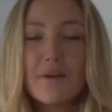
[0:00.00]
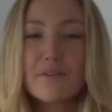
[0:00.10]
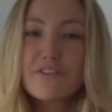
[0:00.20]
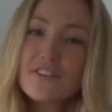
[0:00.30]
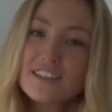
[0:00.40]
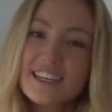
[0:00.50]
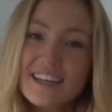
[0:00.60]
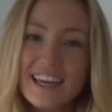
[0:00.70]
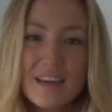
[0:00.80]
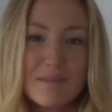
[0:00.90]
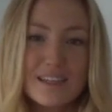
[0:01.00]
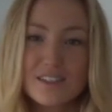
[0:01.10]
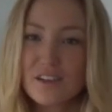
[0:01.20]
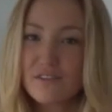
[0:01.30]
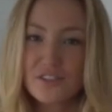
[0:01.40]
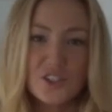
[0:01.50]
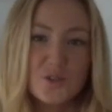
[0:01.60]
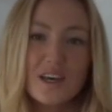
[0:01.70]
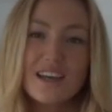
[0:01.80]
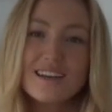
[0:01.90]
I would fully dedicate myself
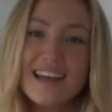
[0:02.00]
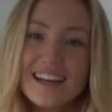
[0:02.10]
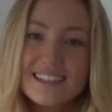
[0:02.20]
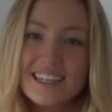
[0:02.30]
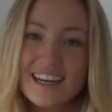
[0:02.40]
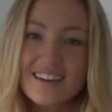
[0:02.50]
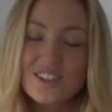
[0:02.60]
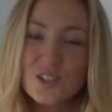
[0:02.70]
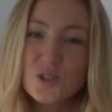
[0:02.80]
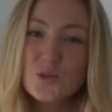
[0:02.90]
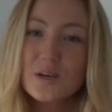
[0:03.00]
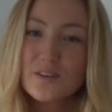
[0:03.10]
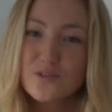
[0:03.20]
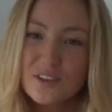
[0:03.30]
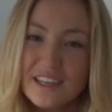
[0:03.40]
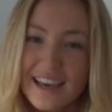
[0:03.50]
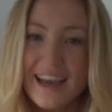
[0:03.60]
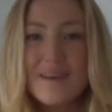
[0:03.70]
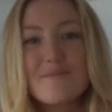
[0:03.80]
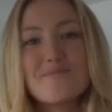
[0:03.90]
to connecting to who I really
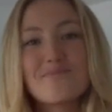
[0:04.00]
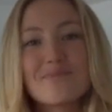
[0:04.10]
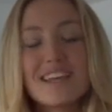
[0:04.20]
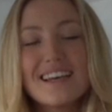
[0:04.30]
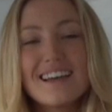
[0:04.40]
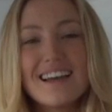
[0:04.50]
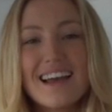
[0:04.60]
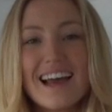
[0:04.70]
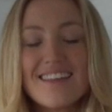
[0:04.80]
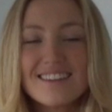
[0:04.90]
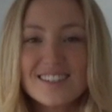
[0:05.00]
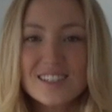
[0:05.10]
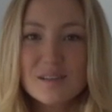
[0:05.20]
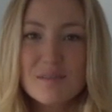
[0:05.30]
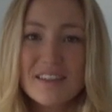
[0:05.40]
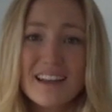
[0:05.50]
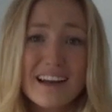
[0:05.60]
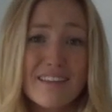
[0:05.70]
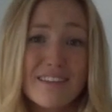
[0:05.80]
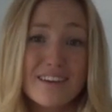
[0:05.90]
am. And this is something
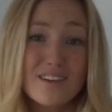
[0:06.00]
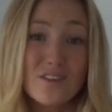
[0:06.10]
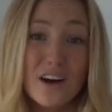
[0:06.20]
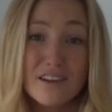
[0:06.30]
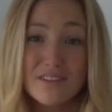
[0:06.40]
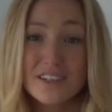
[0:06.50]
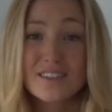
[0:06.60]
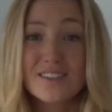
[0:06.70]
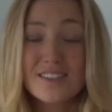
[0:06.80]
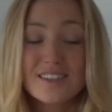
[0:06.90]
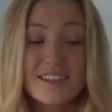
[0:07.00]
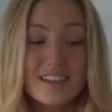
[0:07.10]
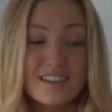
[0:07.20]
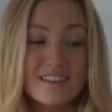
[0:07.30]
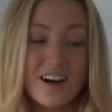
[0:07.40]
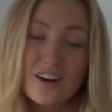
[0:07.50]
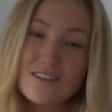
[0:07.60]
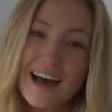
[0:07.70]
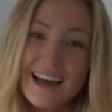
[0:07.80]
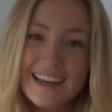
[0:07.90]
that I think a lot of us
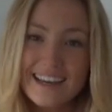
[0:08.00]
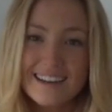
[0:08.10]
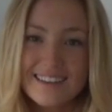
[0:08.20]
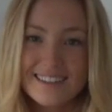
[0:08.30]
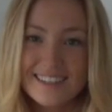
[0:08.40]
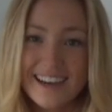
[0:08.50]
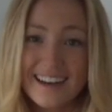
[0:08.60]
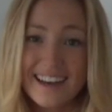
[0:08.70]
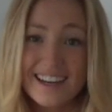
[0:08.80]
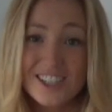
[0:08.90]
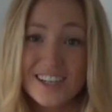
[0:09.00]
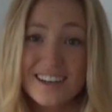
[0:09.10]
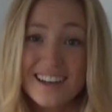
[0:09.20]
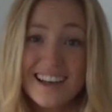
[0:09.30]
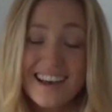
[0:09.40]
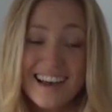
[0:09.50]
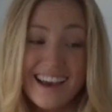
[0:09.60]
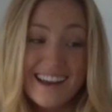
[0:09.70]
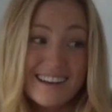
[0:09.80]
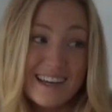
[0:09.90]
are lacking in this day and age.
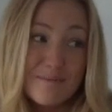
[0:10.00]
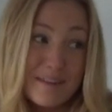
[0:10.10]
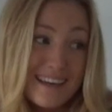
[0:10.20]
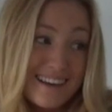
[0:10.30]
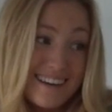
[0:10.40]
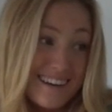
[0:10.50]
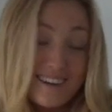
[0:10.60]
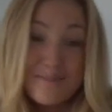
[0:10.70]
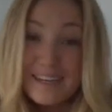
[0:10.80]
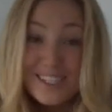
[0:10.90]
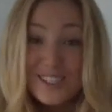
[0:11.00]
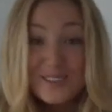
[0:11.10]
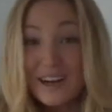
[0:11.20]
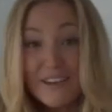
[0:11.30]
And me, me too.